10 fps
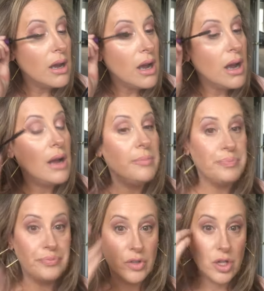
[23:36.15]
um,
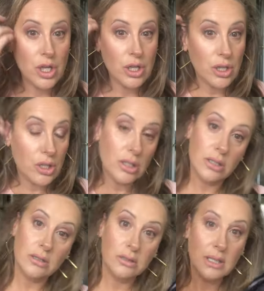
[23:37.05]

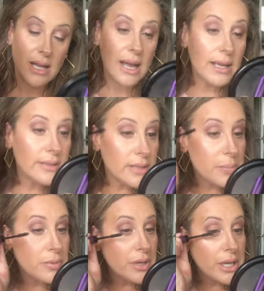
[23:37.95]
curl and
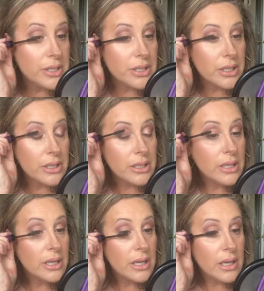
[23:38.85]
separation.
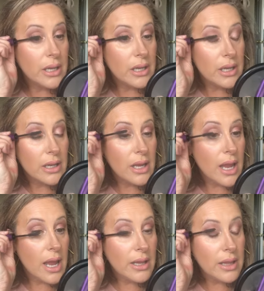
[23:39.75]

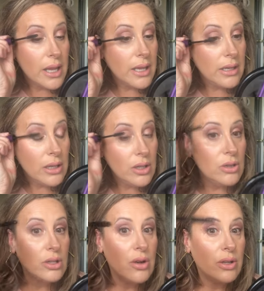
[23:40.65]
And then
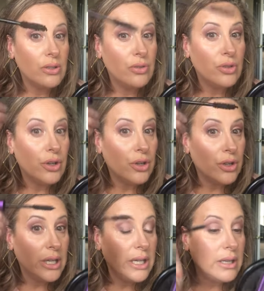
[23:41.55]
you're going to
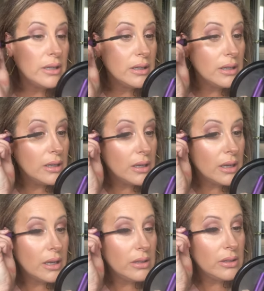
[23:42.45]
turn it
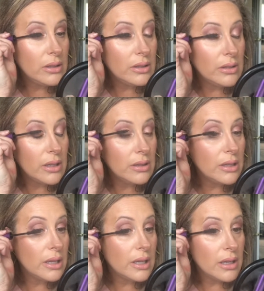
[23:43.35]
and do the same
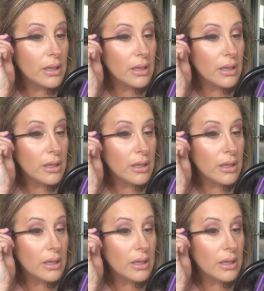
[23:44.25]
thing.